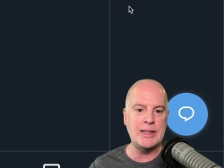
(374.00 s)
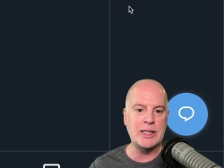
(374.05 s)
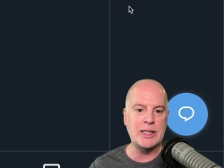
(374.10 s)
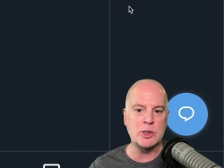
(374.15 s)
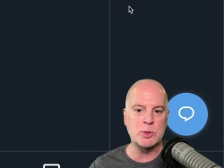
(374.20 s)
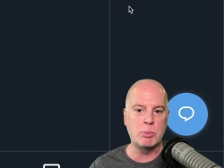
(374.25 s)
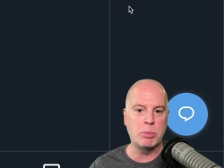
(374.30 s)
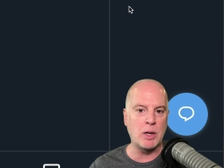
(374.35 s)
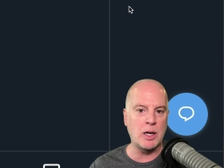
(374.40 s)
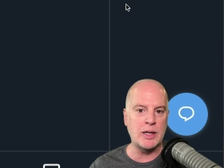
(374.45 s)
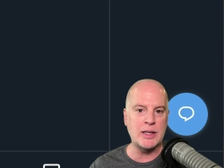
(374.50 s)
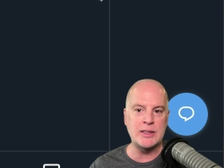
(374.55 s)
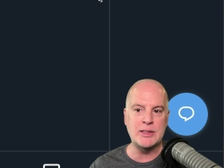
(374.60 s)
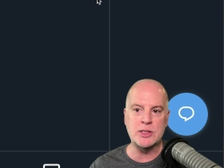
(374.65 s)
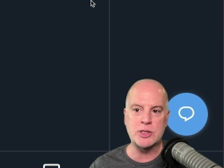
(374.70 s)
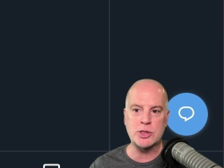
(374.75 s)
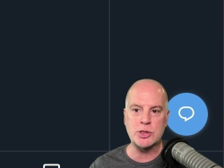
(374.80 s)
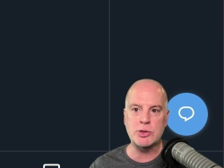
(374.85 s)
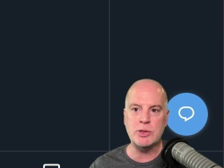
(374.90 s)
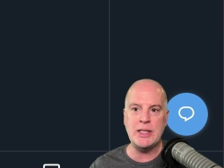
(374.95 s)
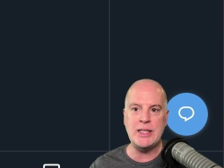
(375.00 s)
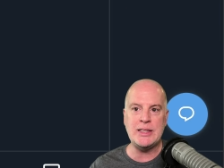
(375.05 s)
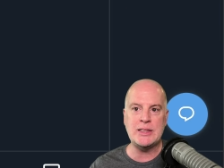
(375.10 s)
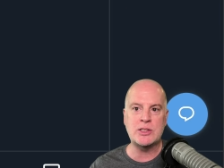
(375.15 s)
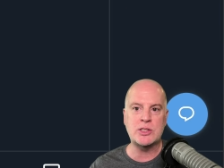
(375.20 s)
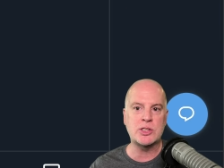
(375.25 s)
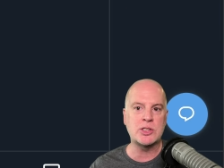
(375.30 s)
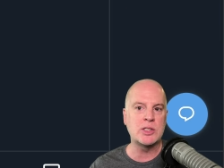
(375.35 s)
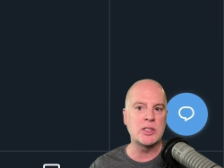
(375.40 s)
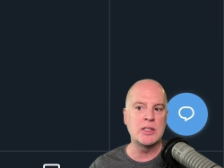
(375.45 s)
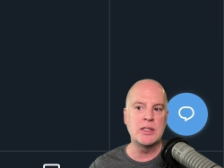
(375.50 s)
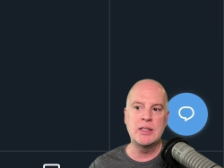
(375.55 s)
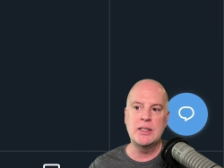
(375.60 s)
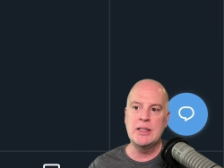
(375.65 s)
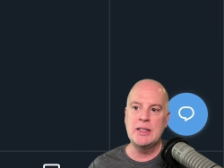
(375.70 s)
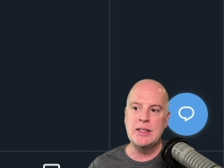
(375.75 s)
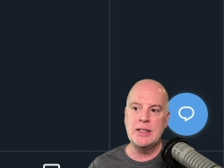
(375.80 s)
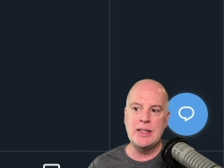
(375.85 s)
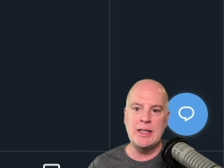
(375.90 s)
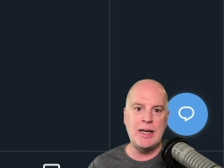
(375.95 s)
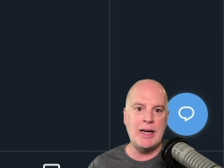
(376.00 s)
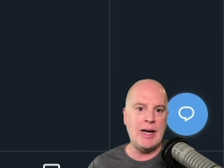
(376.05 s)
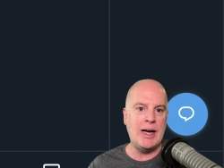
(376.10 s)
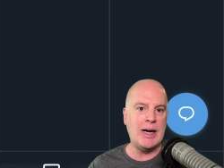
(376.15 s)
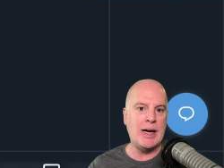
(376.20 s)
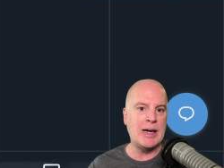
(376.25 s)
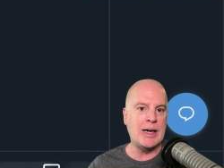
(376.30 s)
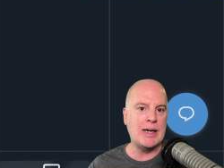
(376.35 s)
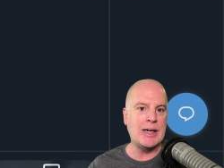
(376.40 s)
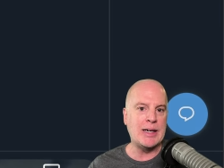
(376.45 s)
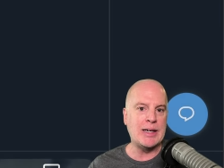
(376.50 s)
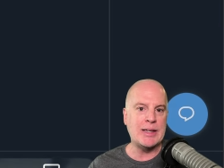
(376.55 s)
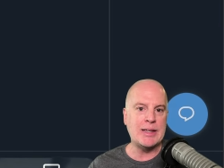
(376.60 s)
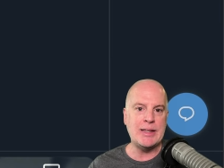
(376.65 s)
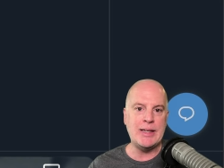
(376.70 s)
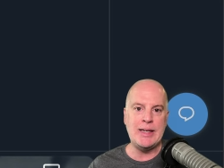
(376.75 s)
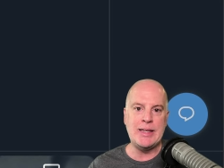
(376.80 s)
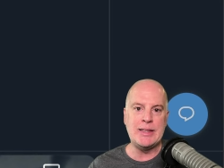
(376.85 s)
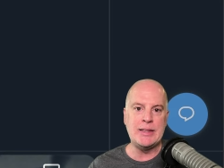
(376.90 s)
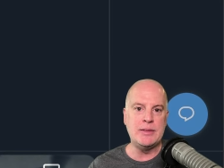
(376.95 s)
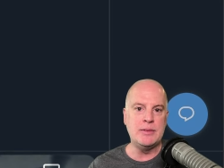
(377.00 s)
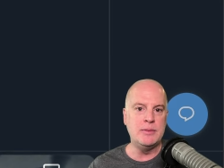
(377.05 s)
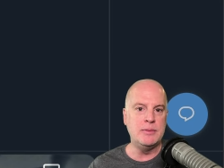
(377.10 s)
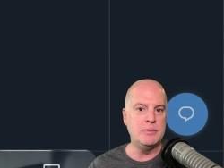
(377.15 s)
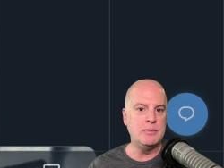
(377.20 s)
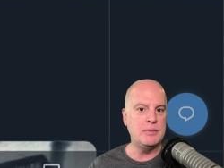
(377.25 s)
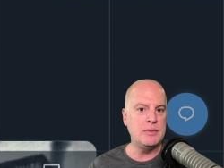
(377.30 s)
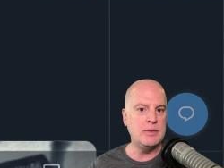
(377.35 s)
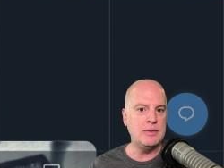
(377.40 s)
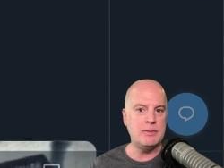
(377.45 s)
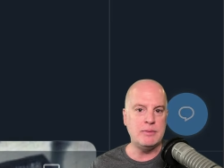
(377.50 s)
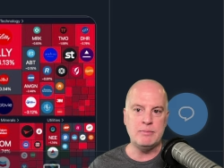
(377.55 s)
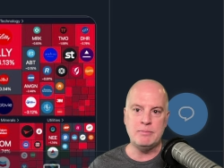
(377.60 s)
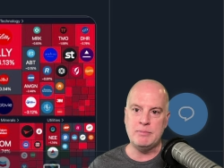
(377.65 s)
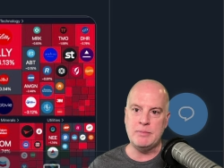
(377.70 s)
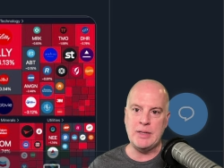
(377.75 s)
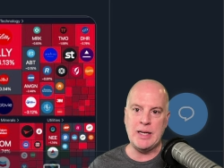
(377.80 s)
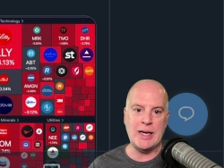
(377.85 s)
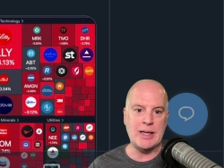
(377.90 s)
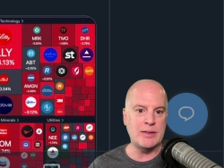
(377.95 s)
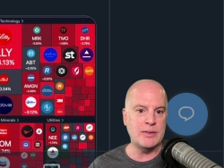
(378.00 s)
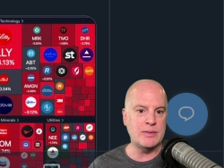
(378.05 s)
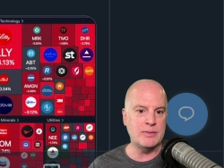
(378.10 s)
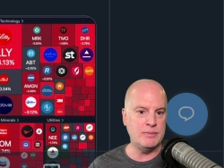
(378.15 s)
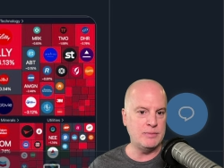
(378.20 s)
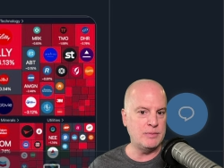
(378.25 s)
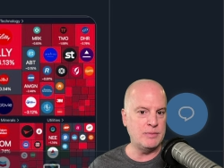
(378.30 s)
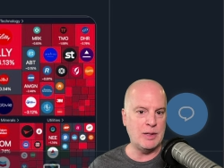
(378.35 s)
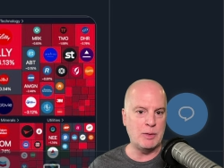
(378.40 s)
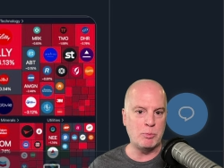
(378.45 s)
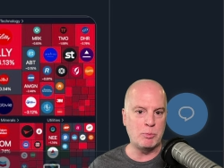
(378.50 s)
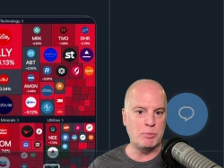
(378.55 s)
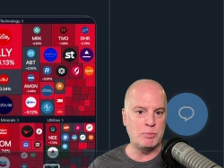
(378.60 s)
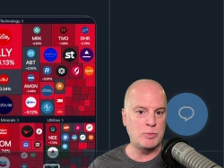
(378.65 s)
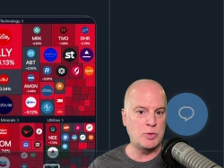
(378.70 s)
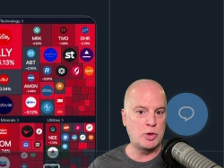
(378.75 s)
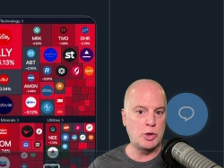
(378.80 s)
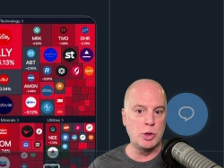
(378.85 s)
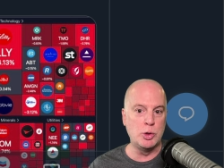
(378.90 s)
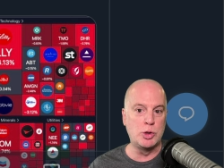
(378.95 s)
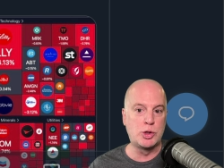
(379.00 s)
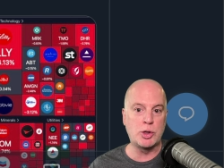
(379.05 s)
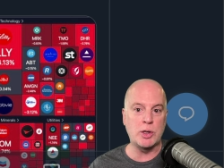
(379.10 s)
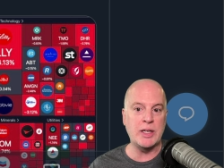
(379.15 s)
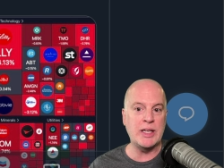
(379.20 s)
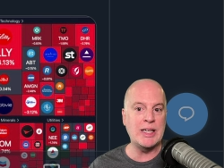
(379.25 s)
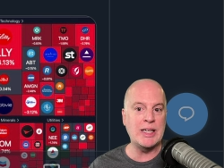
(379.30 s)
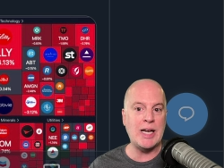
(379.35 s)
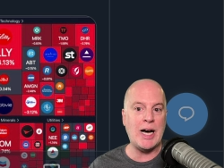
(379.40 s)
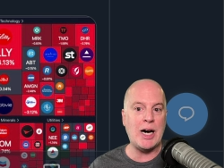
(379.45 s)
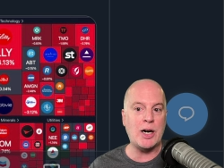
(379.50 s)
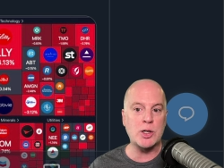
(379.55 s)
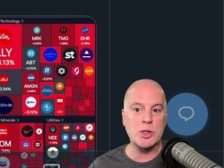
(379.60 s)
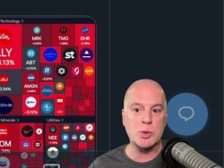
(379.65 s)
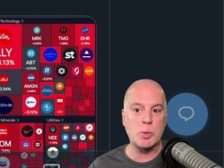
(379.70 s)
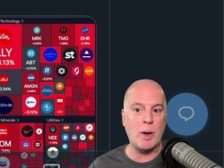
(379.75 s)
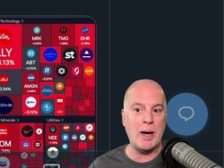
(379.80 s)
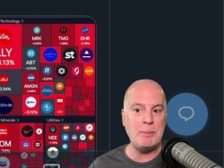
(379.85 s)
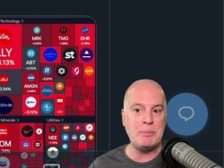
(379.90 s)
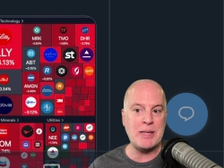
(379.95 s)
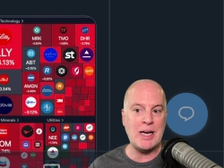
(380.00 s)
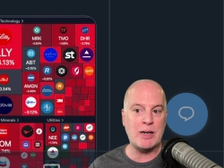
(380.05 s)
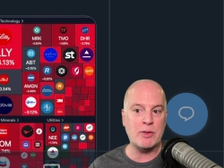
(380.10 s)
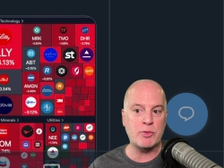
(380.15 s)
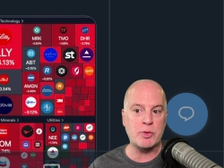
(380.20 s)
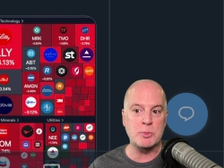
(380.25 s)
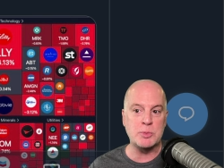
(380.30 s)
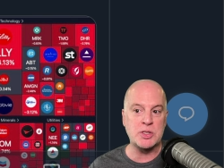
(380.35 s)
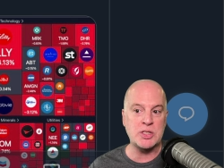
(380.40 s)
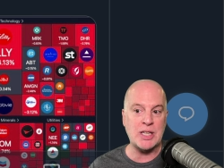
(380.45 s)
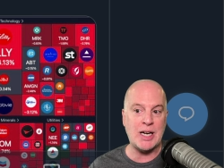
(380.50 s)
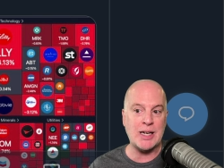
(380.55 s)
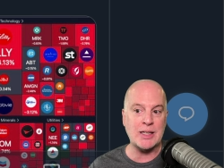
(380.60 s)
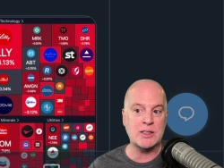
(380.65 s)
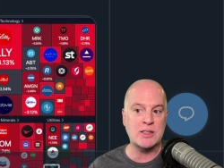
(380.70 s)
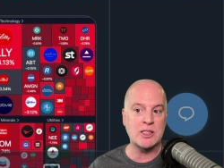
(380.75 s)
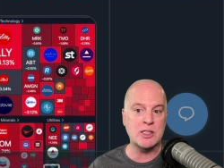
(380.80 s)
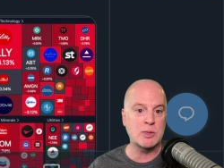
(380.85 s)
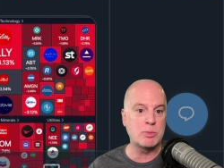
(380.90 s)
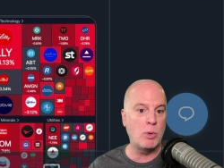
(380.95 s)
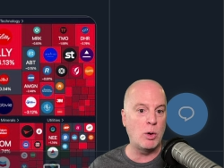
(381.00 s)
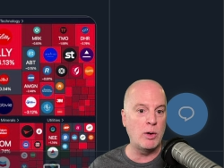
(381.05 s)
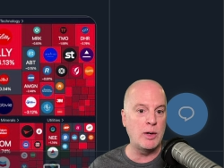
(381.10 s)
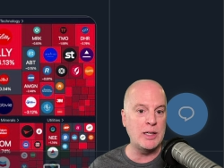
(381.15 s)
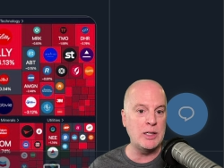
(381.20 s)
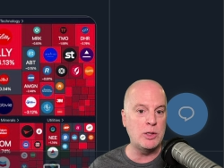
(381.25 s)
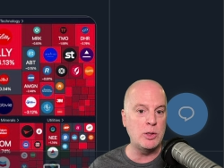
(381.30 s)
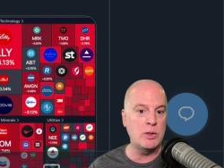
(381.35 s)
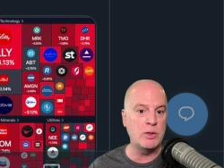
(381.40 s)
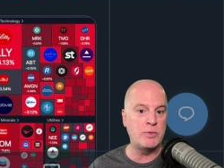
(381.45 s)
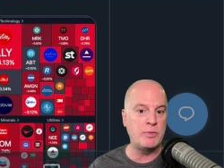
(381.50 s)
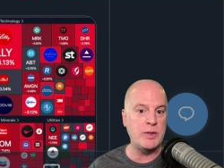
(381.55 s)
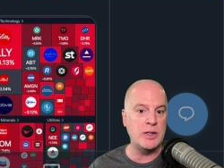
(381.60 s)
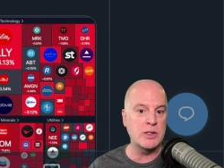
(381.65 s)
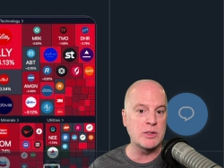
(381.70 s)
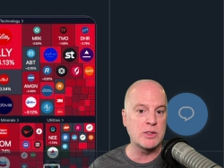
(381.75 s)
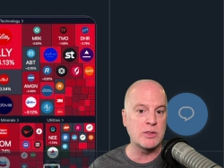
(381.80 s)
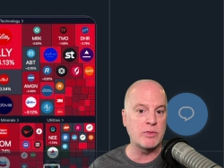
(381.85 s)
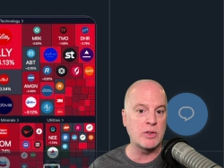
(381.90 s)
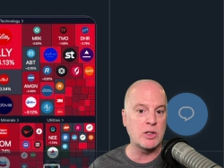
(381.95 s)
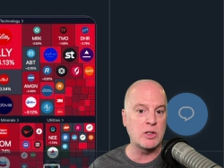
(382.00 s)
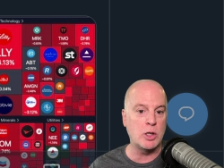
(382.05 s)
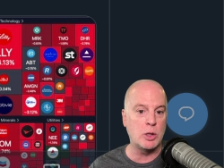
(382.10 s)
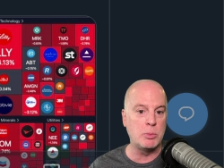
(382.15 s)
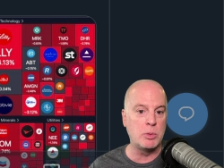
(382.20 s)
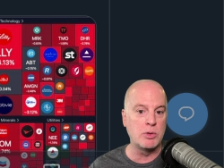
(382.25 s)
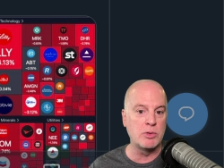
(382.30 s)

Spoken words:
There's blood in the streets. And $2 trillion wiped out from stocks this morning due to fears of a global